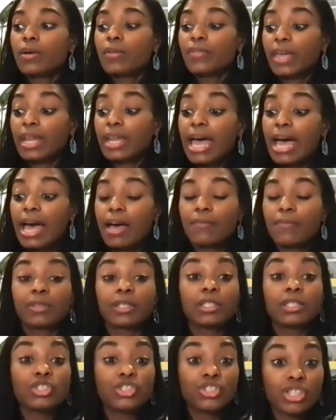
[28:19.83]
that have
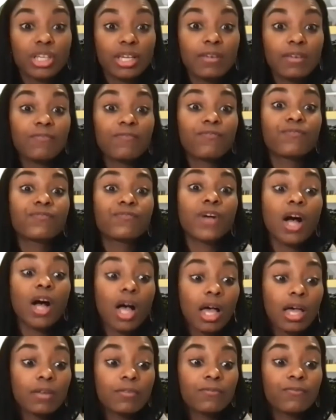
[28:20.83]
legit
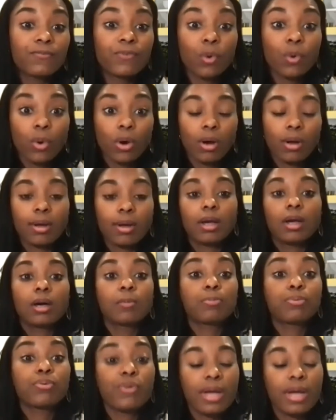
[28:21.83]
fought for
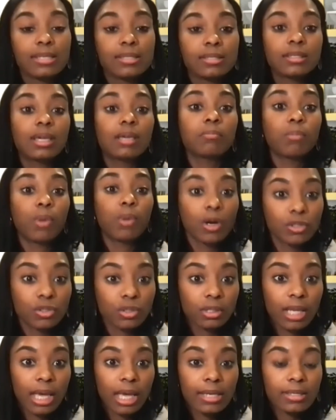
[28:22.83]
oppressed and
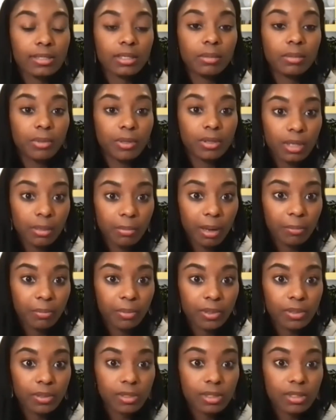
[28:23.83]
marginalized community
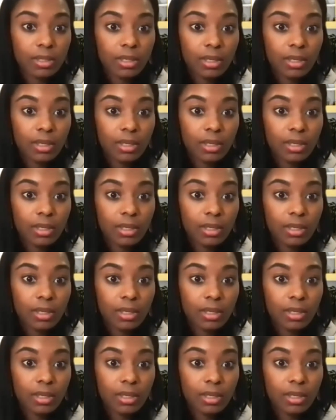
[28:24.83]
members